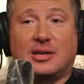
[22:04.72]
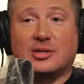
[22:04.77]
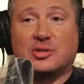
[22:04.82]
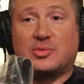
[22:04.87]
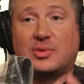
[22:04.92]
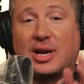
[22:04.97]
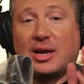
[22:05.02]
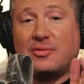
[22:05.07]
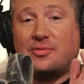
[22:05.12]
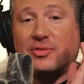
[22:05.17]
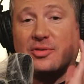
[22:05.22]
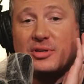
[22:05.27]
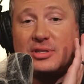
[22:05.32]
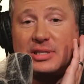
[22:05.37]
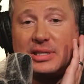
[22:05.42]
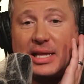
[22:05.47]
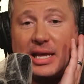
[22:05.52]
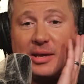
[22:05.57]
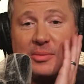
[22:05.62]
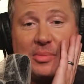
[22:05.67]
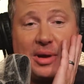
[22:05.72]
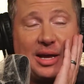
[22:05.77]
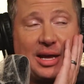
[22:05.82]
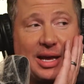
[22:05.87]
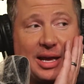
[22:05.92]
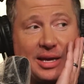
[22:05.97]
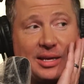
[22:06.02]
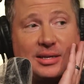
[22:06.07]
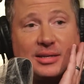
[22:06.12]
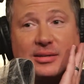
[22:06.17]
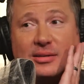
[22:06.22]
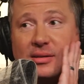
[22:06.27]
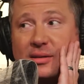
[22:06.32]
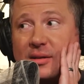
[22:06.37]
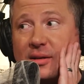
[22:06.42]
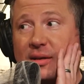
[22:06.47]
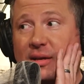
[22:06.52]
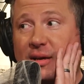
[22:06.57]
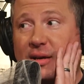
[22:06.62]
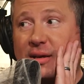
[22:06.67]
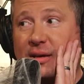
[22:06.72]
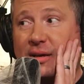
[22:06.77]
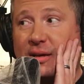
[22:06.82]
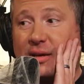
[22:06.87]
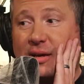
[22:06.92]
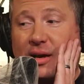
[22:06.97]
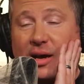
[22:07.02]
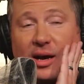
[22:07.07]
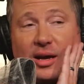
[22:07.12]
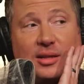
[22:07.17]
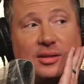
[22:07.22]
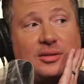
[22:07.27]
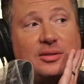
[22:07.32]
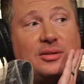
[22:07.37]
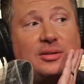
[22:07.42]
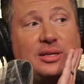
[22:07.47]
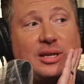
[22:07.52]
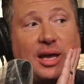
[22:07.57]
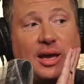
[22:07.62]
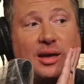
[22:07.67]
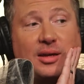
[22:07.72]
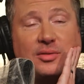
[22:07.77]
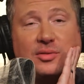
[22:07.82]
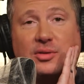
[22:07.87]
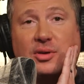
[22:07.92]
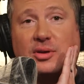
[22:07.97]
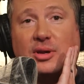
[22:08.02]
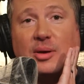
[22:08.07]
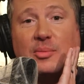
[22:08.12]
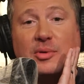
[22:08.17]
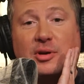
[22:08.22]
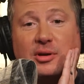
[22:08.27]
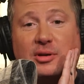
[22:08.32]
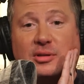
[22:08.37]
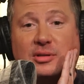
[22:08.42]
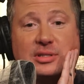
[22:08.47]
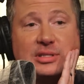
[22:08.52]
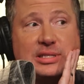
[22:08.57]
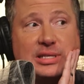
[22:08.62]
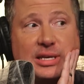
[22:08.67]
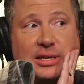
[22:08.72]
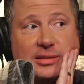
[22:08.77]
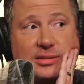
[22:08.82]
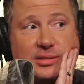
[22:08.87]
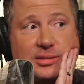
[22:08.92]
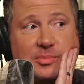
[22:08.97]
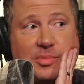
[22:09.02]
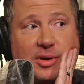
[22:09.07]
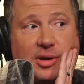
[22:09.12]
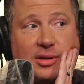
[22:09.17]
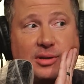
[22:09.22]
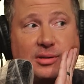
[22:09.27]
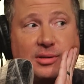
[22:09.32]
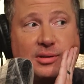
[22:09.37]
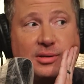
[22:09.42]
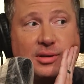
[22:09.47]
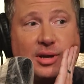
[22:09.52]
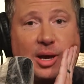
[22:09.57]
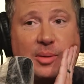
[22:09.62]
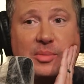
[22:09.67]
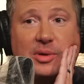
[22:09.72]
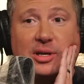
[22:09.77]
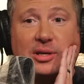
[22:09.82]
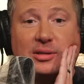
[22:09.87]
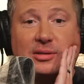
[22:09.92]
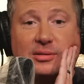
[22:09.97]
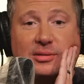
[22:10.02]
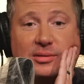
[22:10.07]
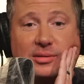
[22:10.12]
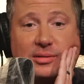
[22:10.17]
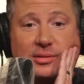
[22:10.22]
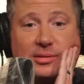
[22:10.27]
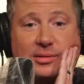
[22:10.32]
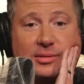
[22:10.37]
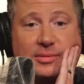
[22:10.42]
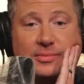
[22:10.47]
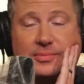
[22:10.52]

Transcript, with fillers: Because when I first laid my head sheets? on yeah, they're not miracle seats, but yeah. I mean, wait, wait.